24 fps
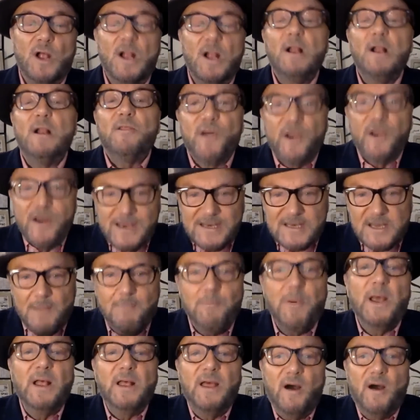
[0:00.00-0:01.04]
So there
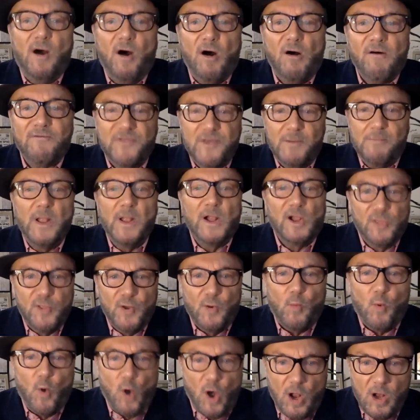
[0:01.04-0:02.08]
is a bit of the
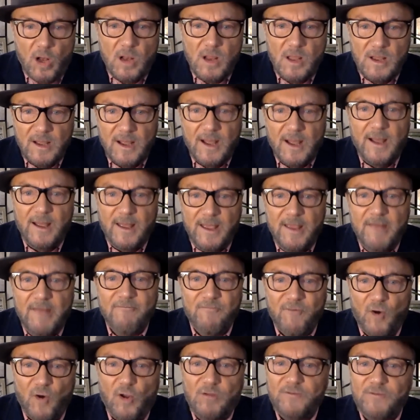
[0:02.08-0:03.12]
build the wall
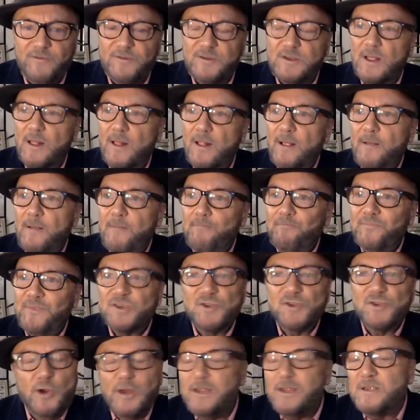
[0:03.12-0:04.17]
involved. There's
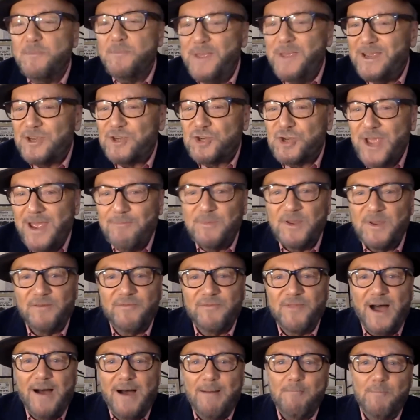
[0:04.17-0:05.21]
no need to be
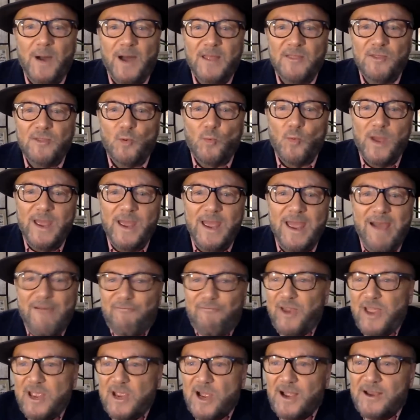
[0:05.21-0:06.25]
ashamed of that, by the
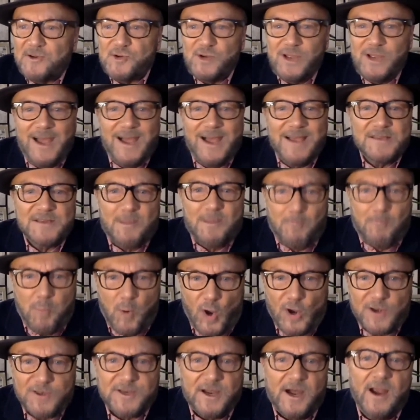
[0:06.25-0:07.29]
way. Every country has
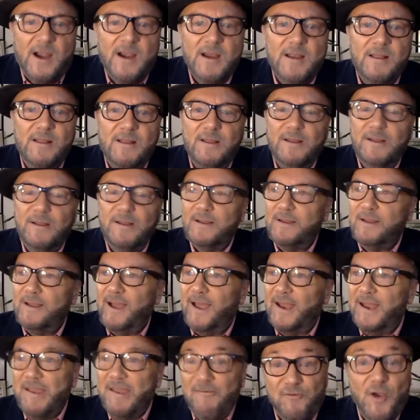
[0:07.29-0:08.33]
a border.
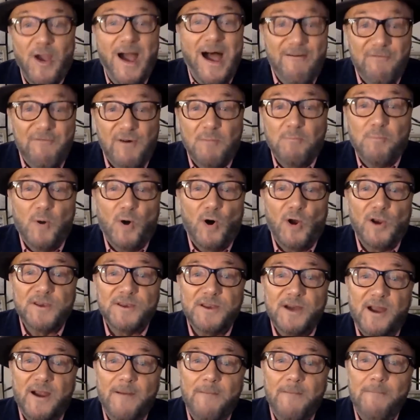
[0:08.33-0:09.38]
And if you have a
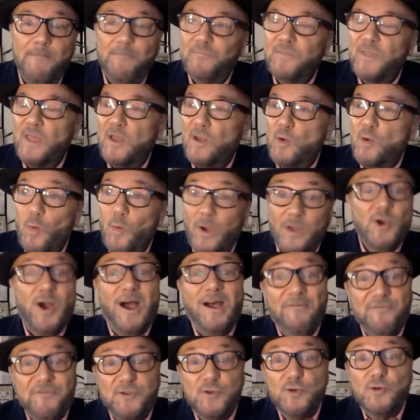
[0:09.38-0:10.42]
border,
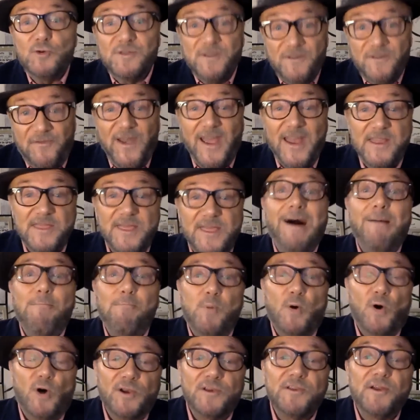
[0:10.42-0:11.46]
well, you have to defend
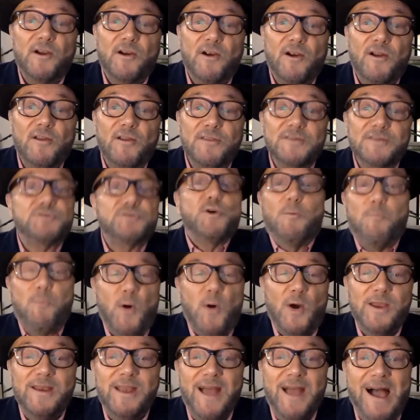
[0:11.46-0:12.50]
that border or there's
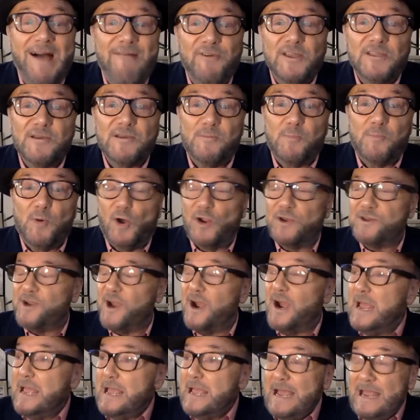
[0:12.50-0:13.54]
no point in having the
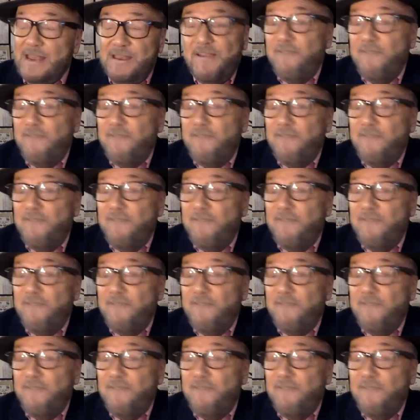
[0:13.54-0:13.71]
border.